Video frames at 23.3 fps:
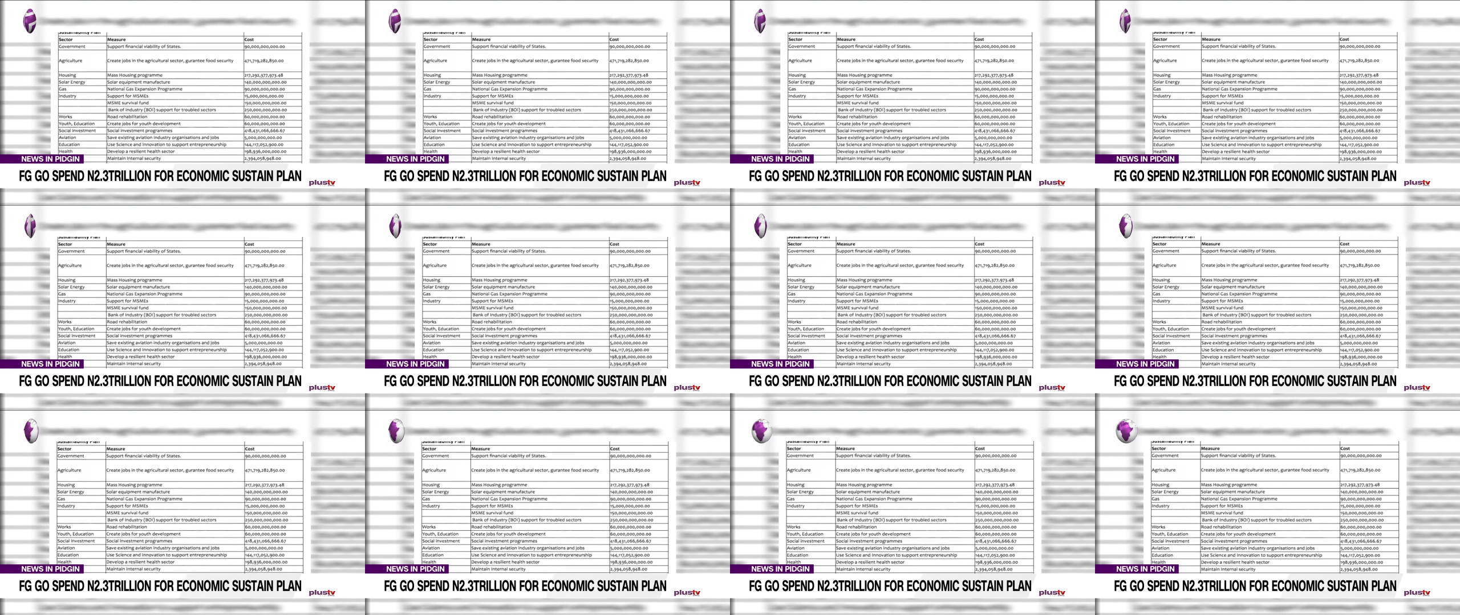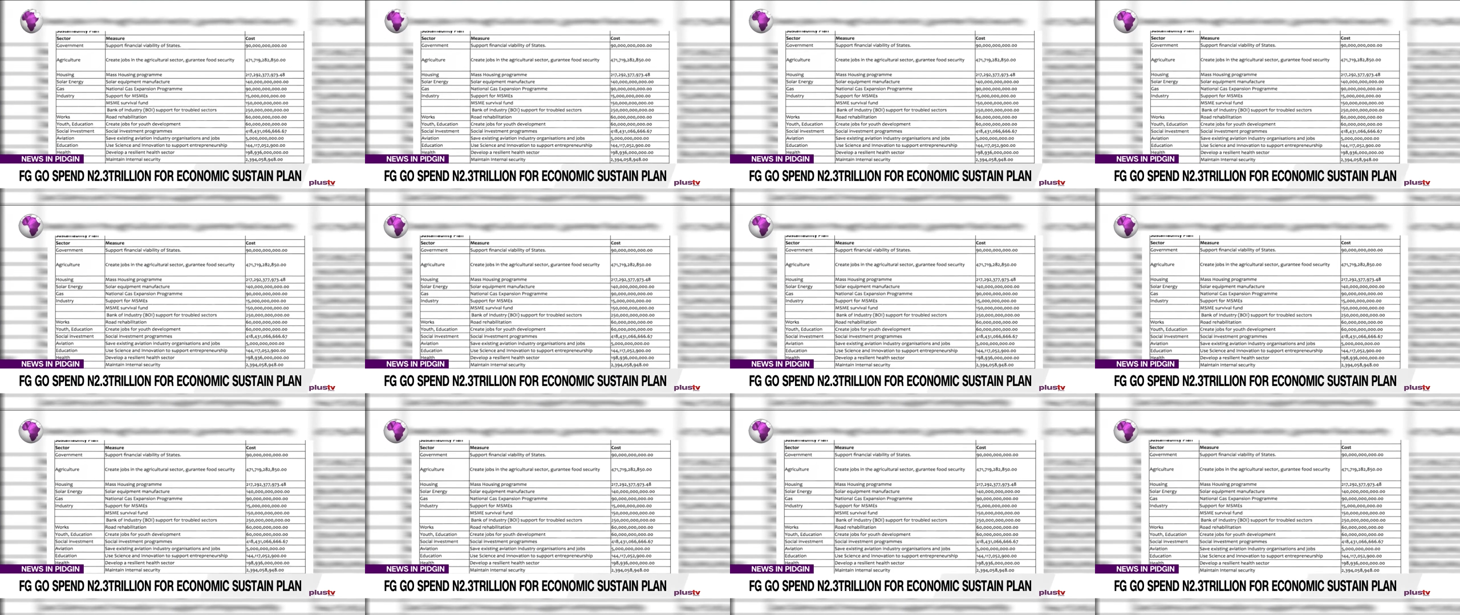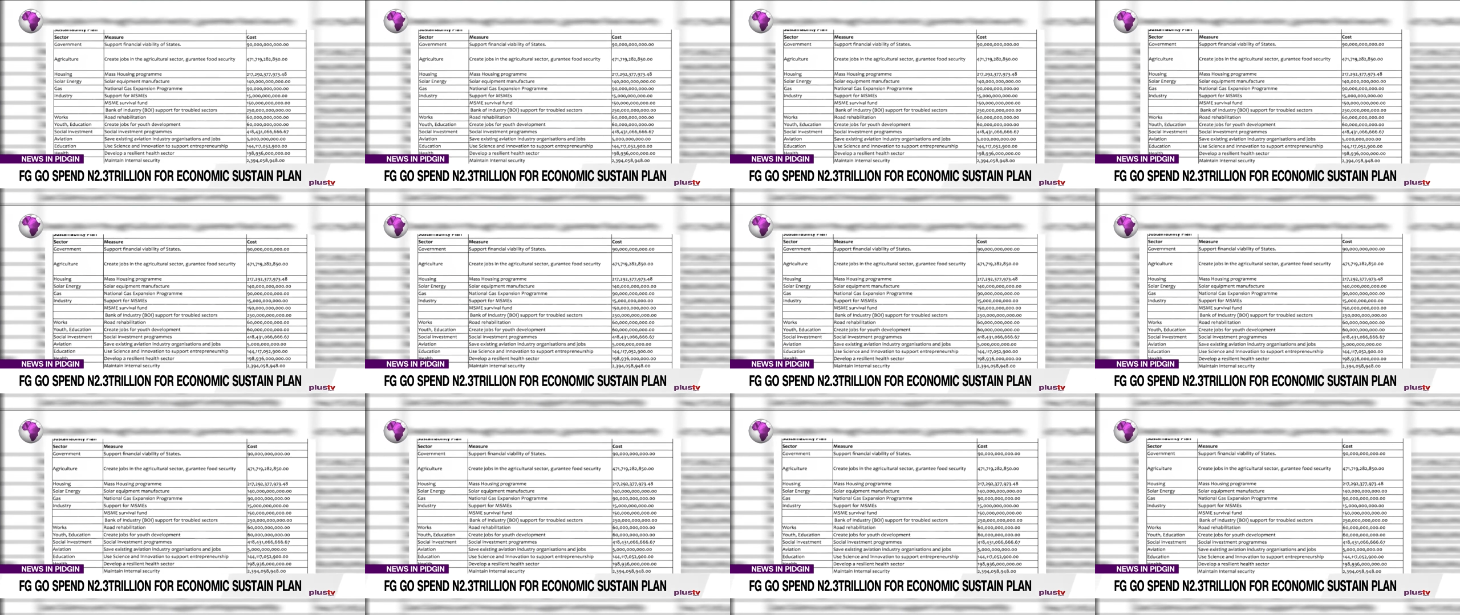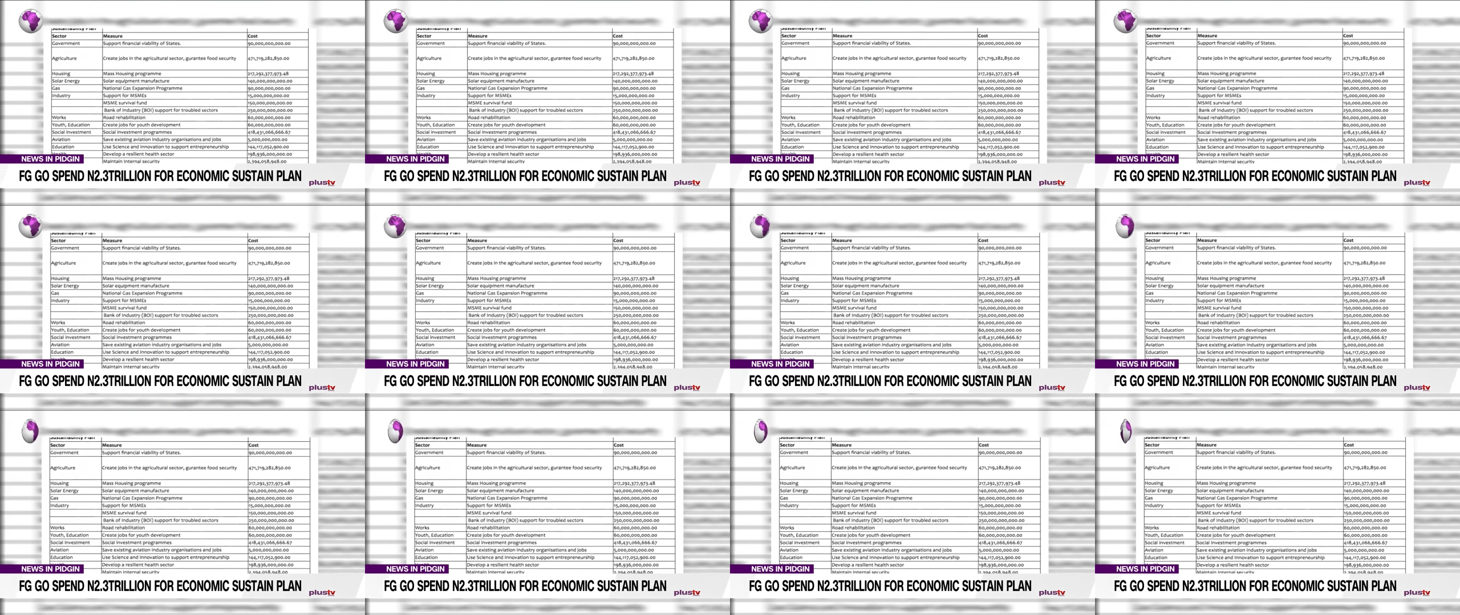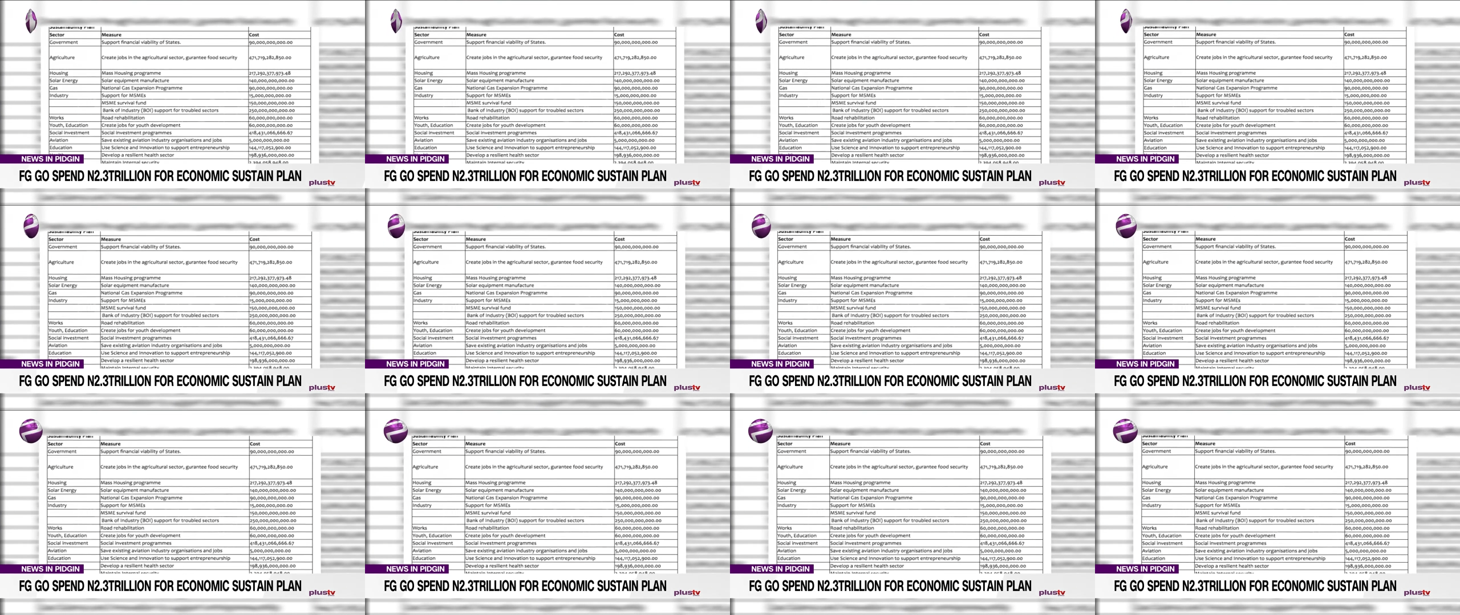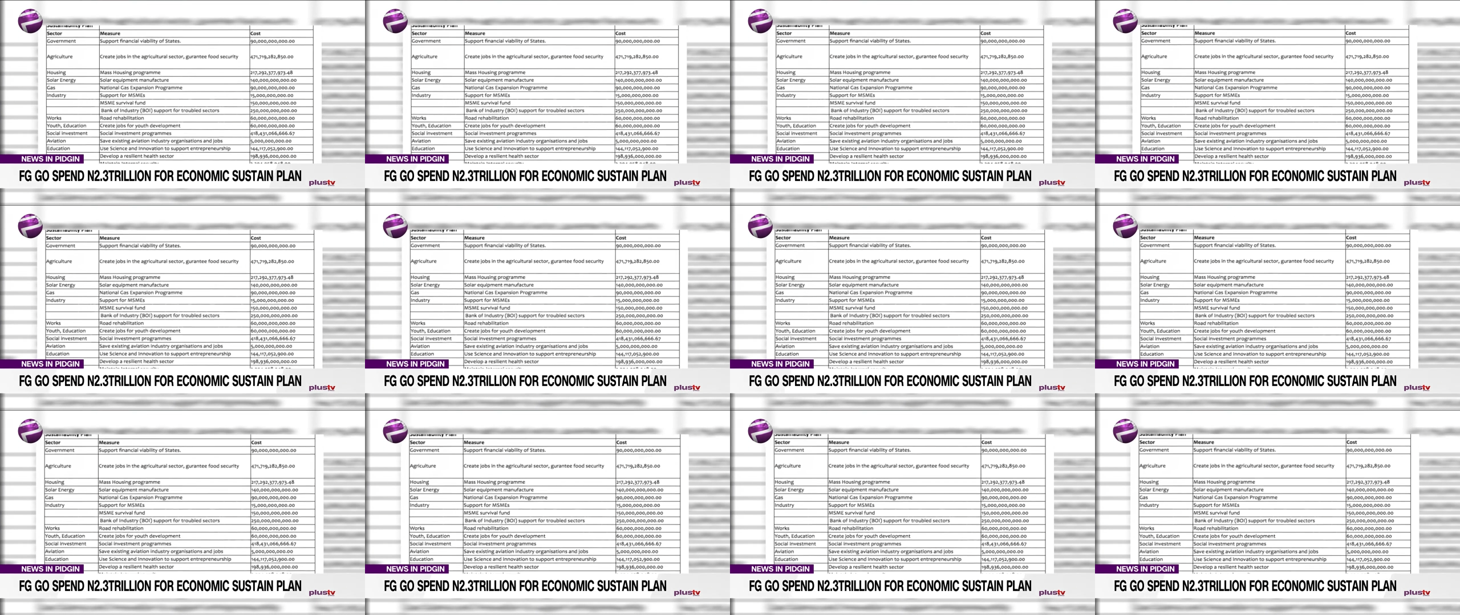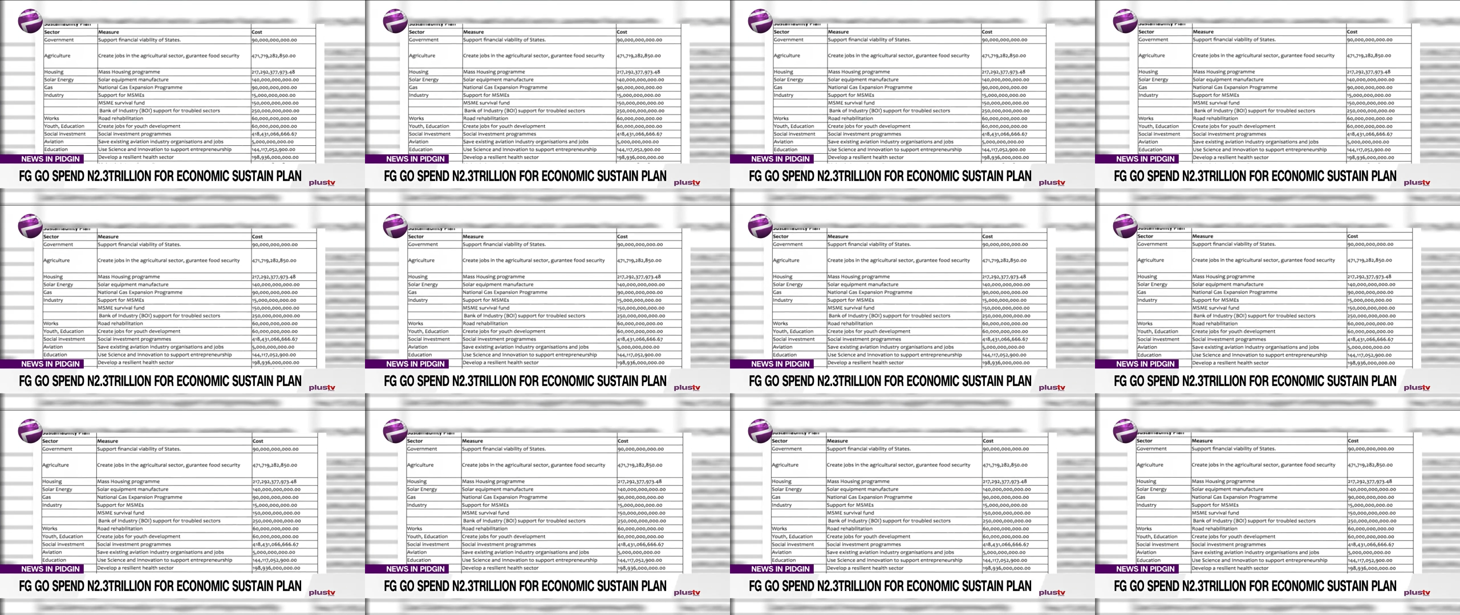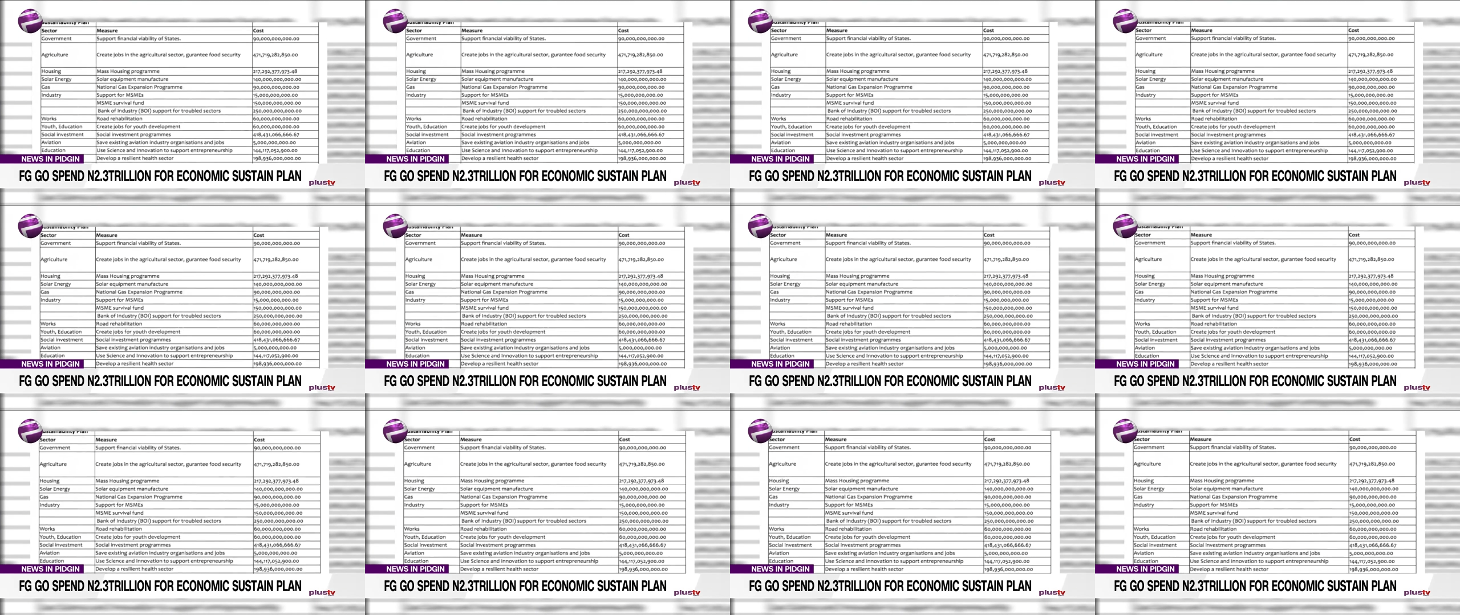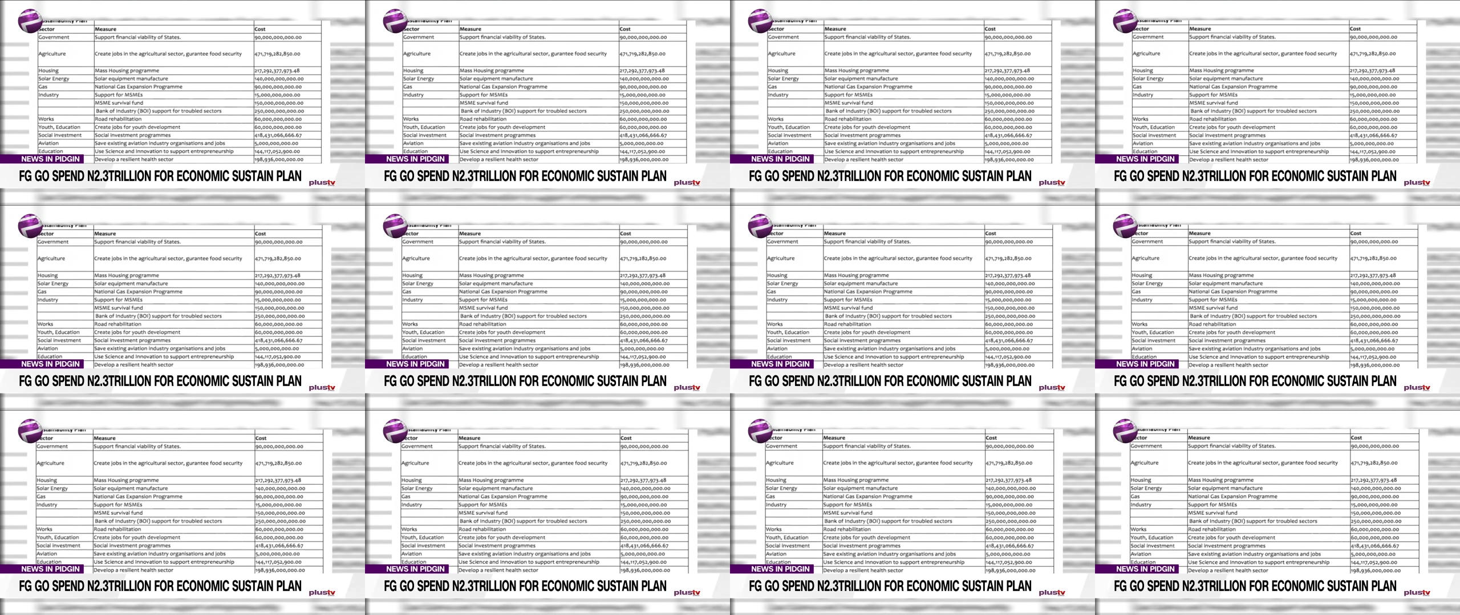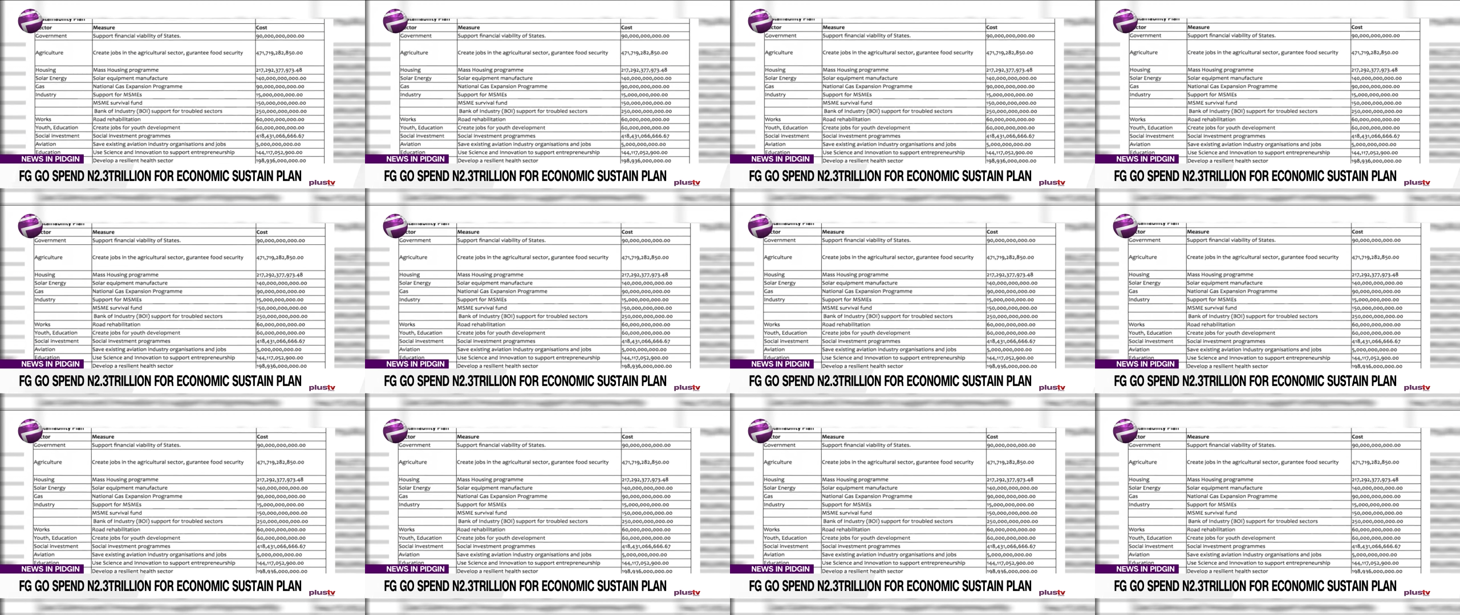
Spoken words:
Nobody's mouth can be seen.